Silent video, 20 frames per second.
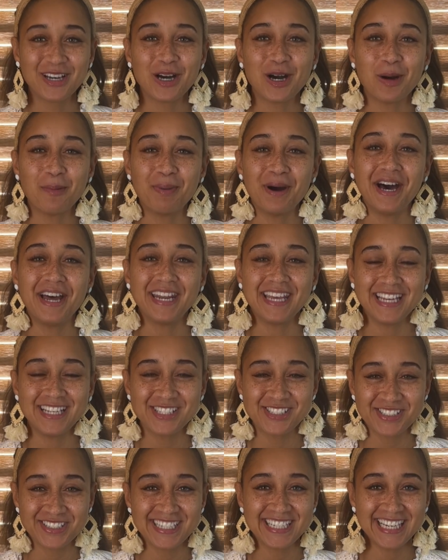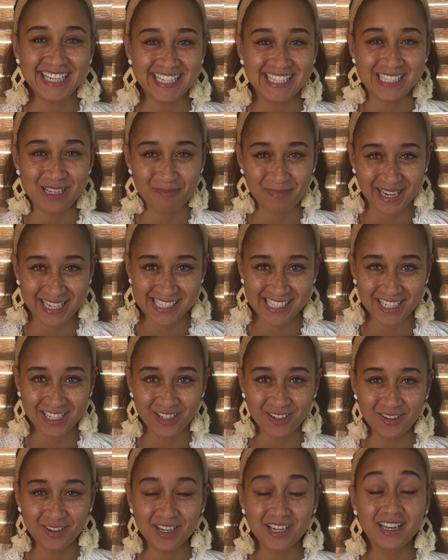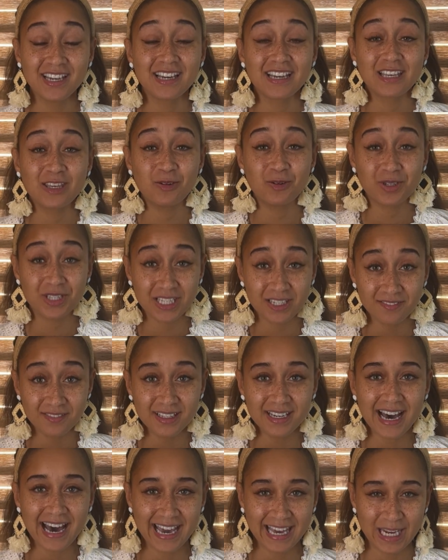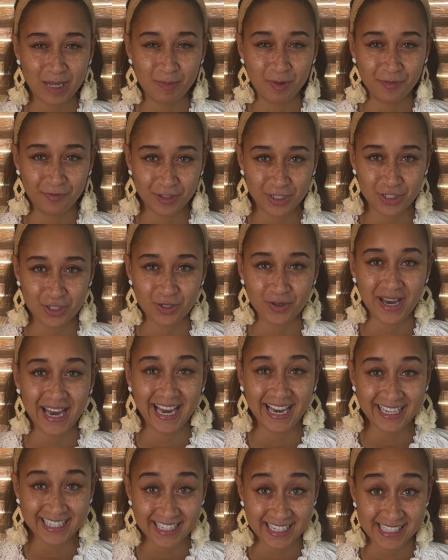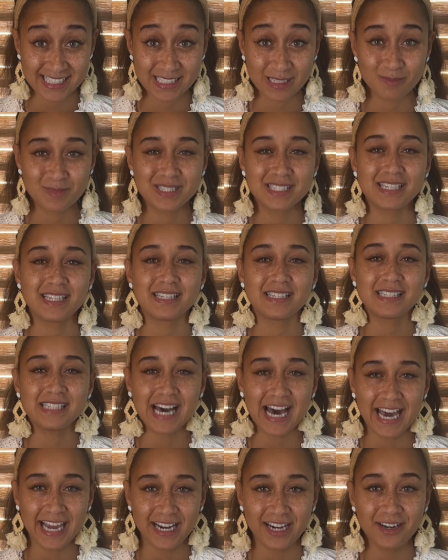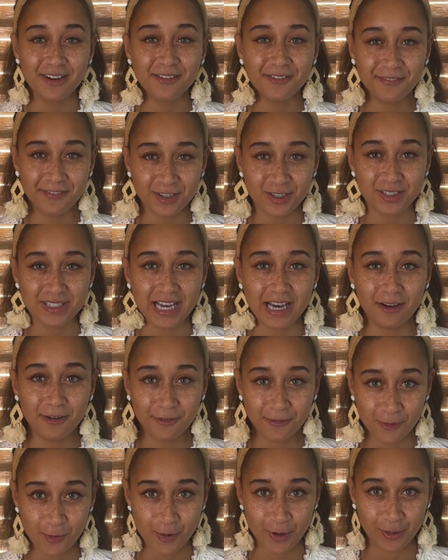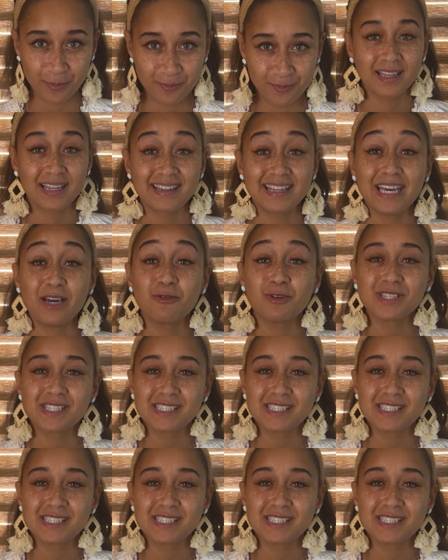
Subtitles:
upon entry into Mexico, you will give the INM official at Customs the entire filled out form. They will